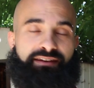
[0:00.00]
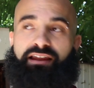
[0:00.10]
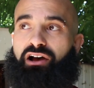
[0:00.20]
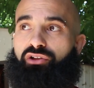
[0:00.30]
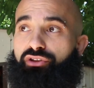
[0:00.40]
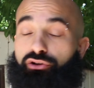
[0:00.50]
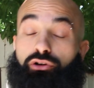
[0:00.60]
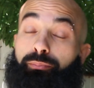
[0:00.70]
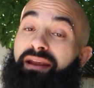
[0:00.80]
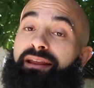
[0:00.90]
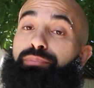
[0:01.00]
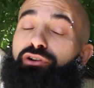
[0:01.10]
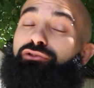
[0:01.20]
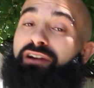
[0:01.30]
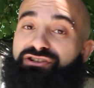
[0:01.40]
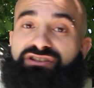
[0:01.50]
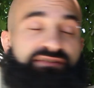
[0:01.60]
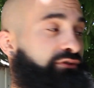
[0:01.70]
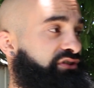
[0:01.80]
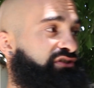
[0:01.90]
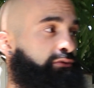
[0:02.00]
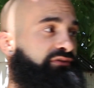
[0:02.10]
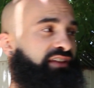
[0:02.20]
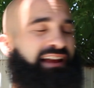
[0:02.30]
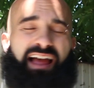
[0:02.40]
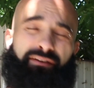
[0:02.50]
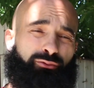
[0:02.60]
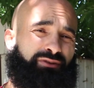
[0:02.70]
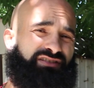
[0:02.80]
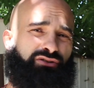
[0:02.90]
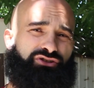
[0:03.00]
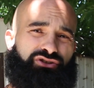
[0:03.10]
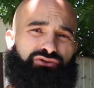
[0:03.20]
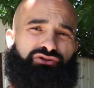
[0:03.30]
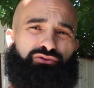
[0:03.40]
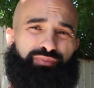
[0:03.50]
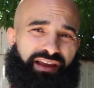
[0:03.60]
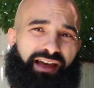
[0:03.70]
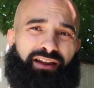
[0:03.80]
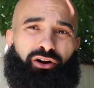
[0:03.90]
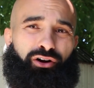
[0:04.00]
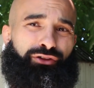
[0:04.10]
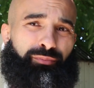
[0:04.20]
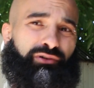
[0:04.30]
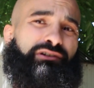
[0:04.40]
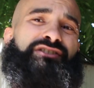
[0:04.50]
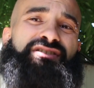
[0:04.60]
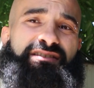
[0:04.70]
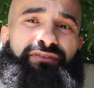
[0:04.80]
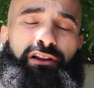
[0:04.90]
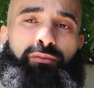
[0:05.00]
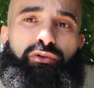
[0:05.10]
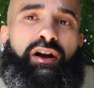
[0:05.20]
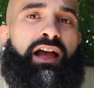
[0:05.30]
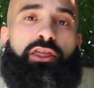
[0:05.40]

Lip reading: Now, there are many progressions for this sort of thing. I haven't researched YouTube yet on the progressions available.